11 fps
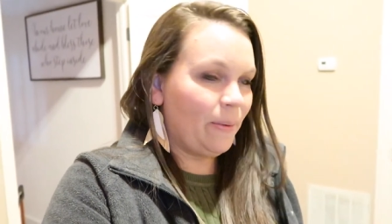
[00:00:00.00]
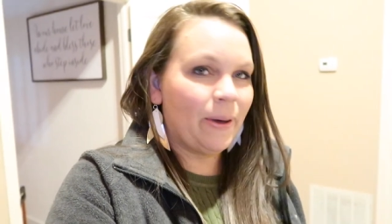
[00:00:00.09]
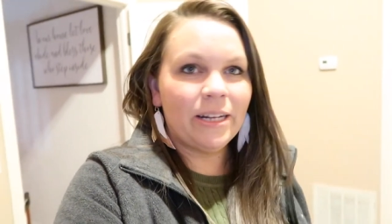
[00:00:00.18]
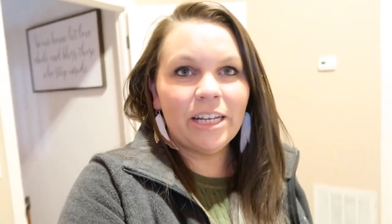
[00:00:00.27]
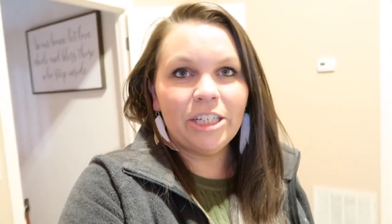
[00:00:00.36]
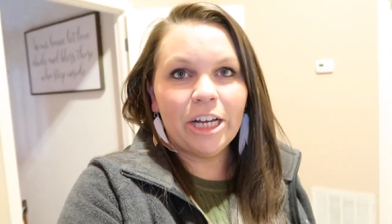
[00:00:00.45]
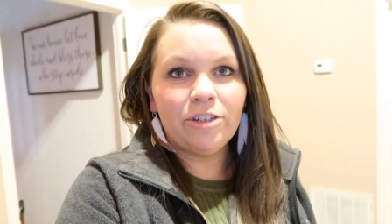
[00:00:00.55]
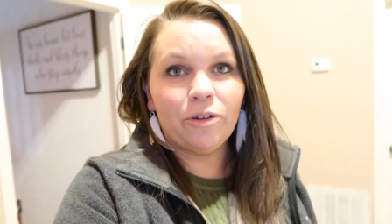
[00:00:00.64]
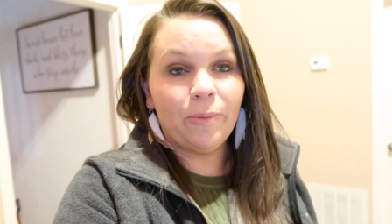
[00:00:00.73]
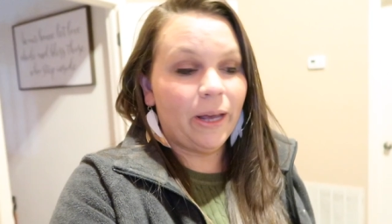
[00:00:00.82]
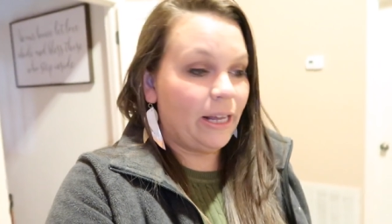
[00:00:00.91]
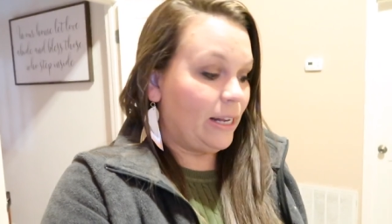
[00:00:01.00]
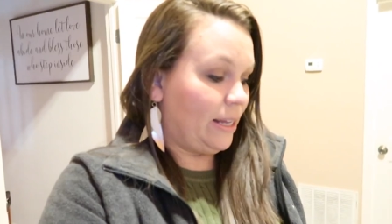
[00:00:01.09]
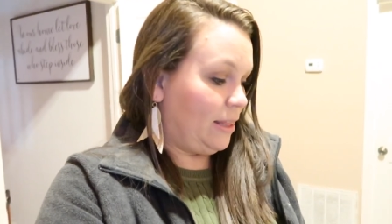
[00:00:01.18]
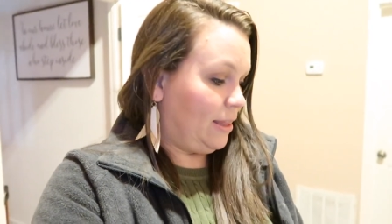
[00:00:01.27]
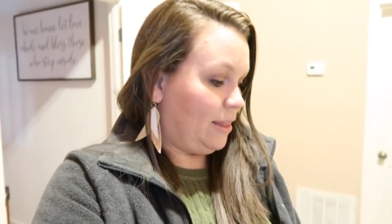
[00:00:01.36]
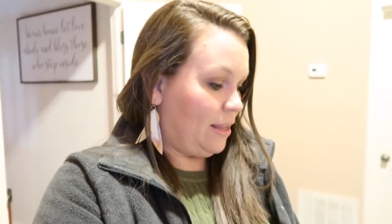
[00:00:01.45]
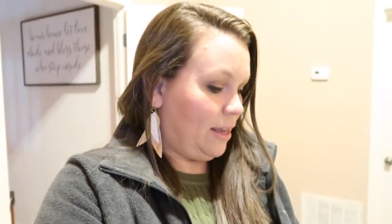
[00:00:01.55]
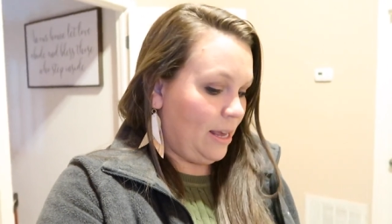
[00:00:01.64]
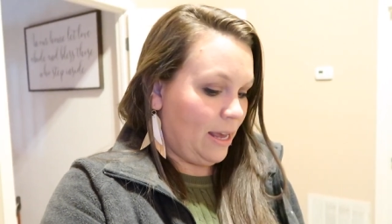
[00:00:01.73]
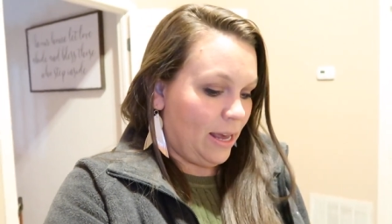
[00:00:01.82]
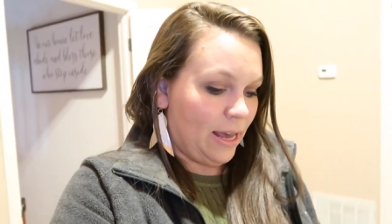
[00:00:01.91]
About to get changed for bed.
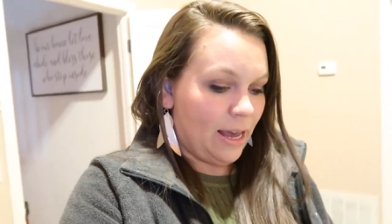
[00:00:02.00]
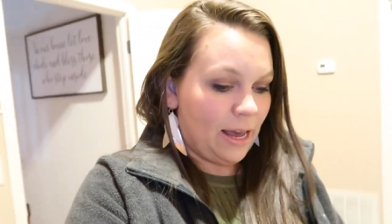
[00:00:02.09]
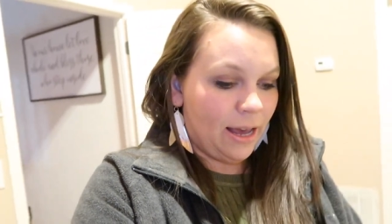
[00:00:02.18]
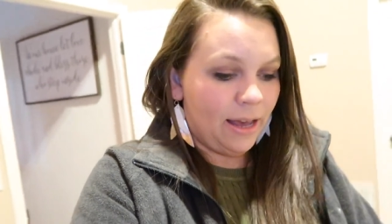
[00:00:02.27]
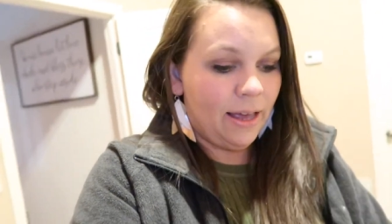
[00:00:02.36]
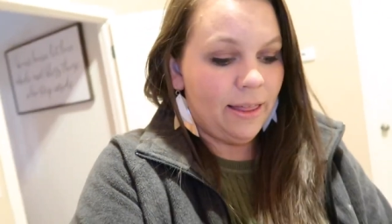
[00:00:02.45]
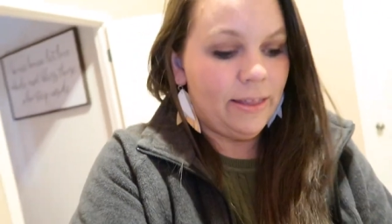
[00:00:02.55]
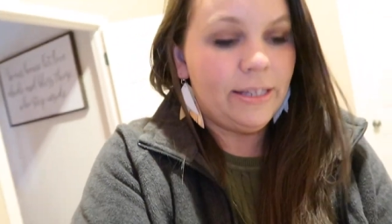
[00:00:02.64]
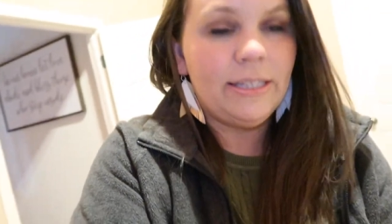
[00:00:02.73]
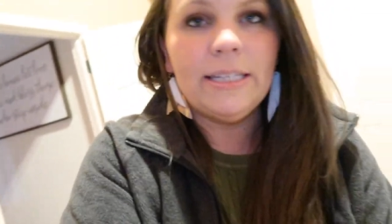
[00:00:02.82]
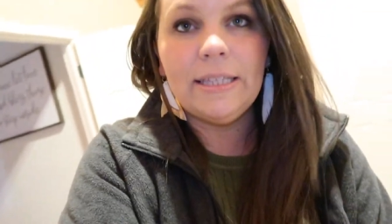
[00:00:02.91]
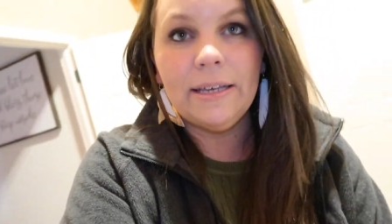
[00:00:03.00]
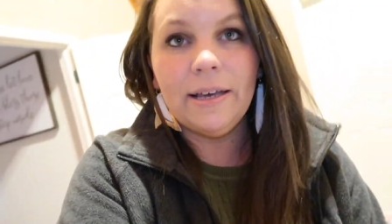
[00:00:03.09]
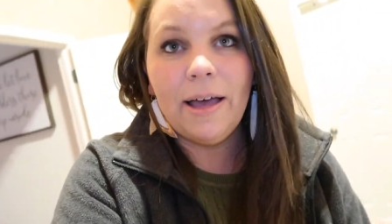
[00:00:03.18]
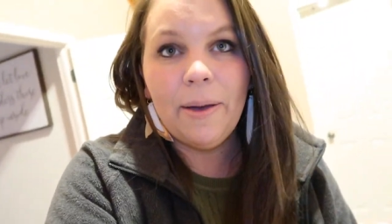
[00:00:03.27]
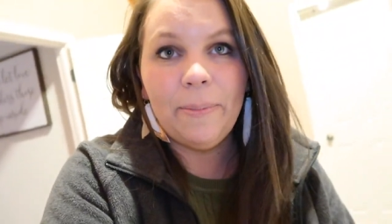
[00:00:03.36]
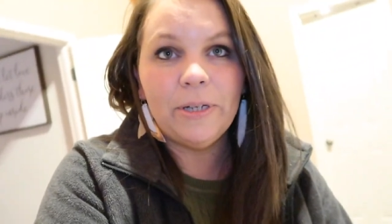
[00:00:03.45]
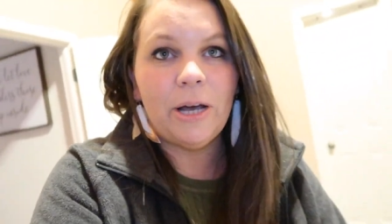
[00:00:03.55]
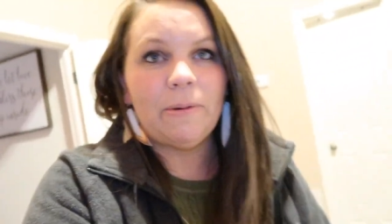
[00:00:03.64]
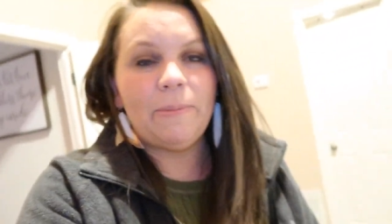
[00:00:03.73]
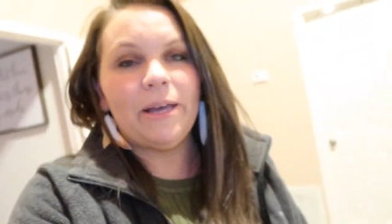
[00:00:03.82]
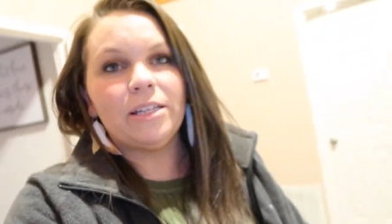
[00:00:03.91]
This is the
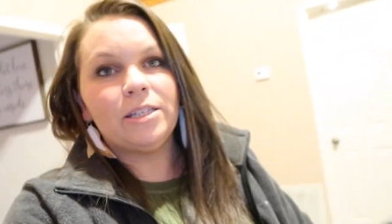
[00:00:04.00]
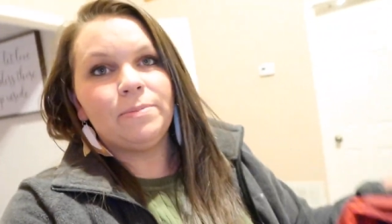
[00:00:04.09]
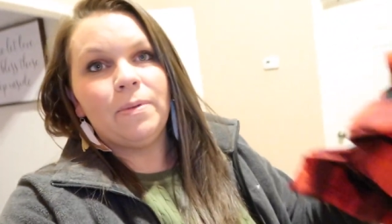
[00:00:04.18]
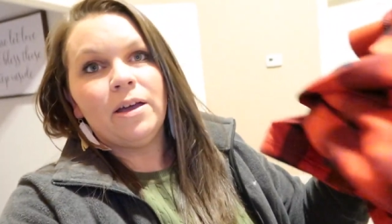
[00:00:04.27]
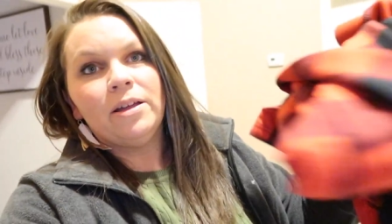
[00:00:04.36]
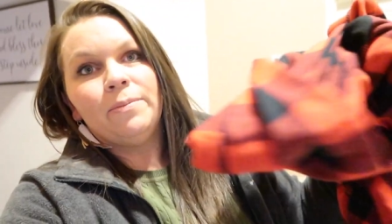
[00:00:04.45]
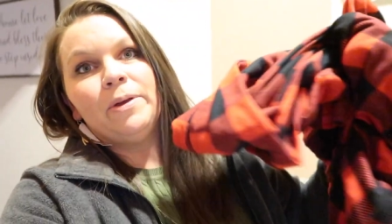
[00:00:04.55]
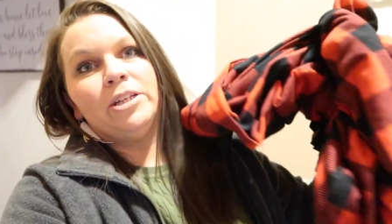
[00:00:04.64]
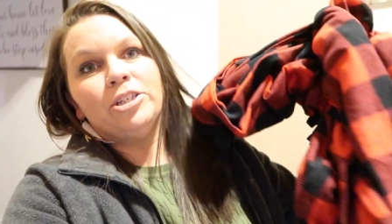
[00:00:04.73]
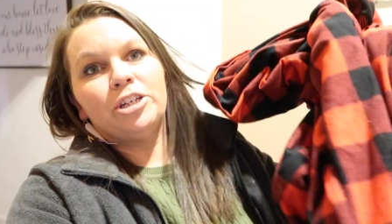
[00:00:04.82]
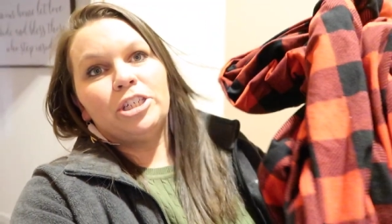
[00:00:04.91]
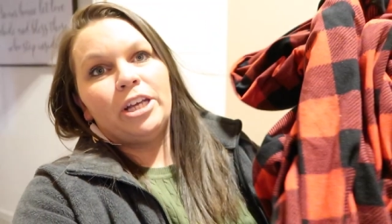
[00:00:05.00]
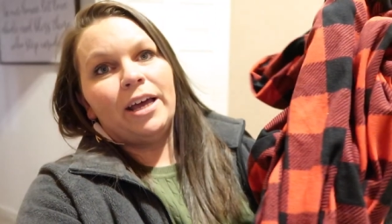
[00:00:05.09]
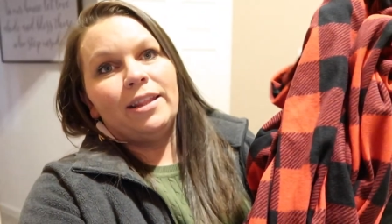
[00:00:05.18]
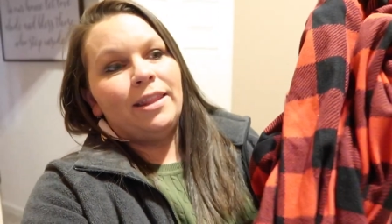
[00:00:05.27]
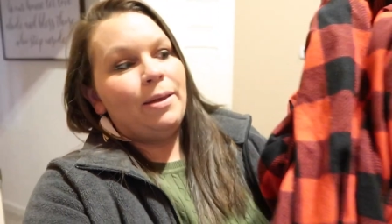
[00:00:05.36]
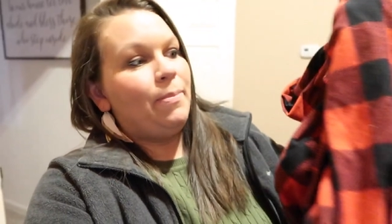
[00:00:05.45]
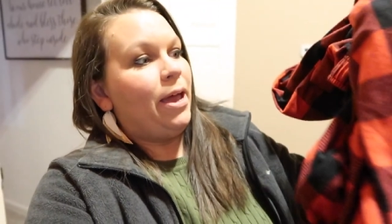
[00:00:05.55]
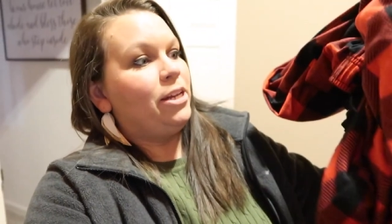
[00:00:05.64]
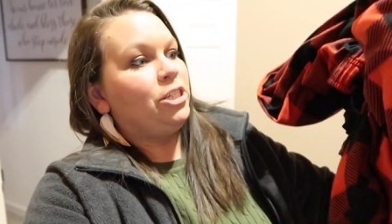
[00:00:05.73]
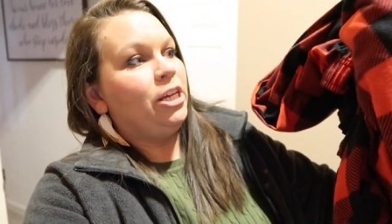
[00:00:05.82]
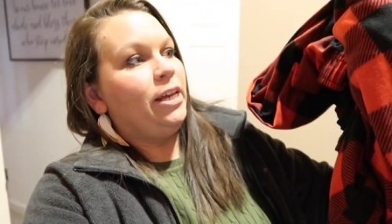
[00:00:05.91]
pajama pants me and Josh got. They match.